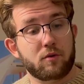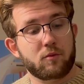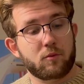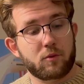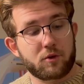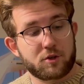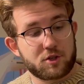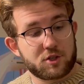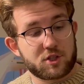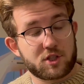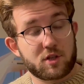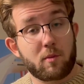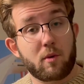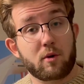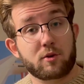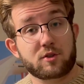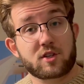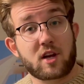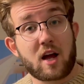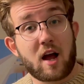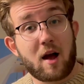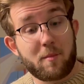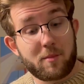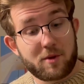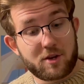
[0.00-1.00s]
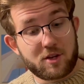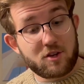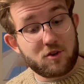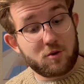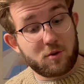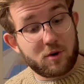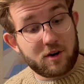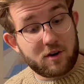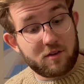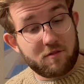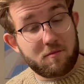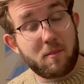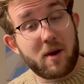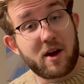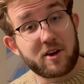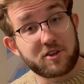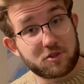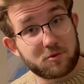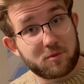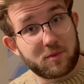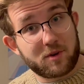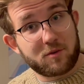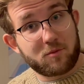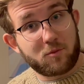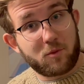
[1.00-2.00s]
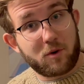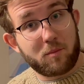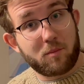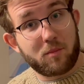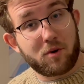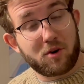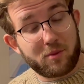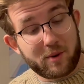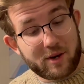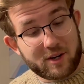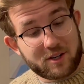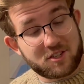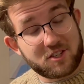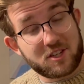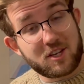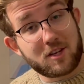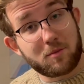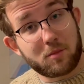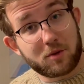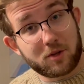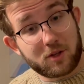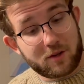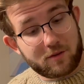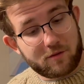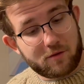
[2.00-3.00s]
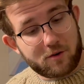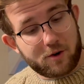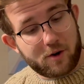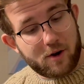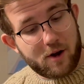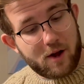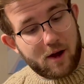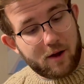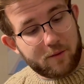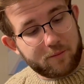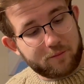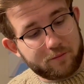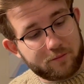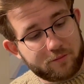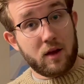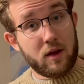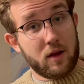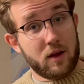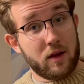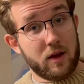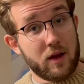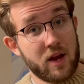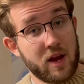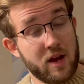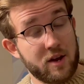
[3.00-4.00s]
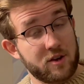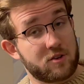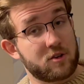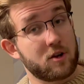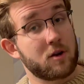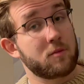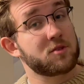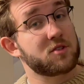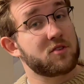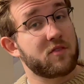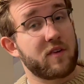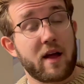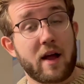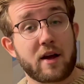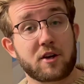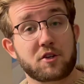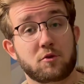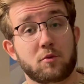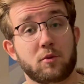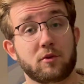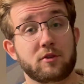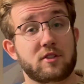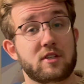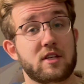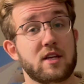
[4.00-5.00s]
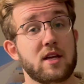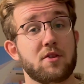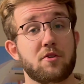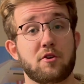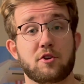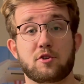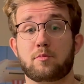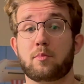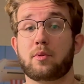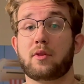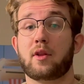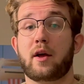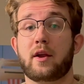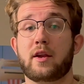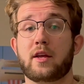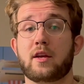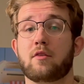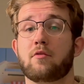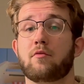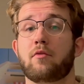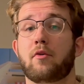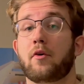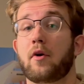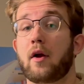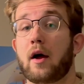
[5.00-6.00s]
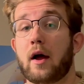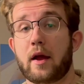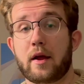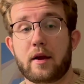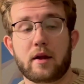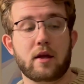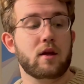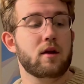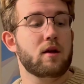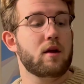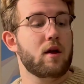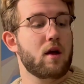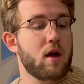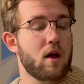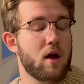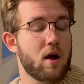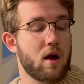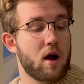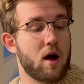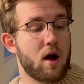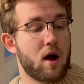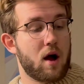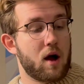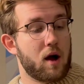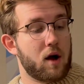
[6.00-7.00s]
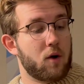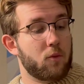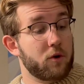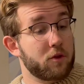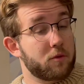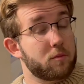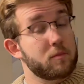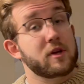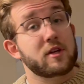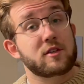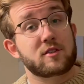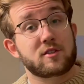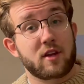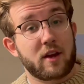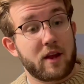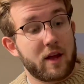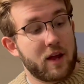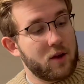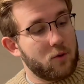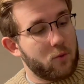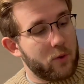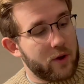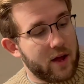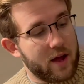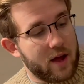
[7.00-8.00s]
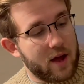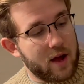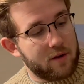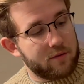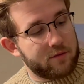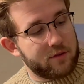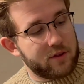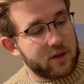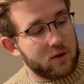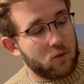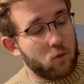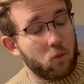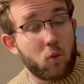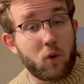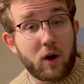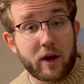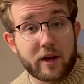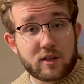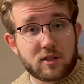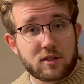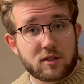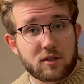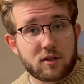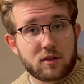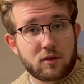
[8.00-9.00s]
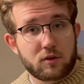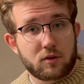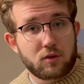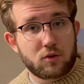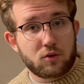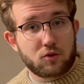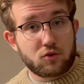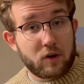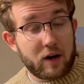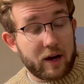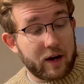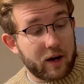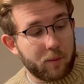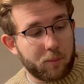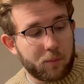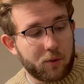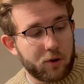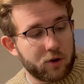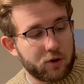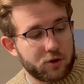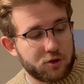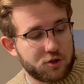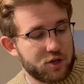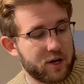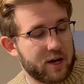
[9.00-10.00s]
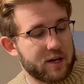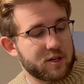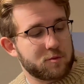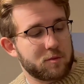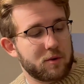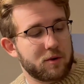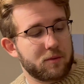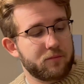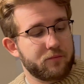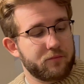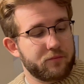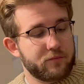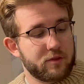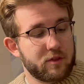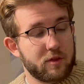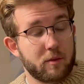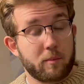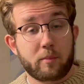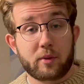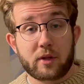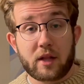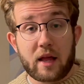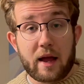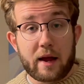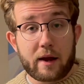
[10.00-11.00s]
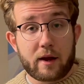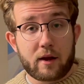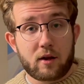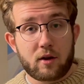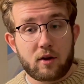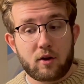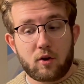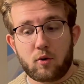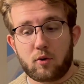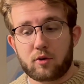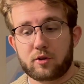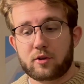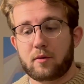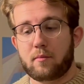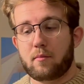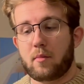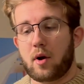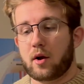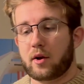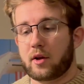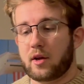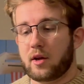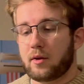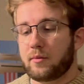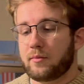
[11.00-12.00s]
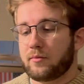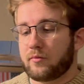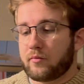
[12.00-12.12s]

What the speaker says: which is the most common unit of measurement when brewing tea, believe it or not. In terms of actual tea, there's plenty of variety. With me today, we have the white dragon pearl jasmine, the black golden monkey,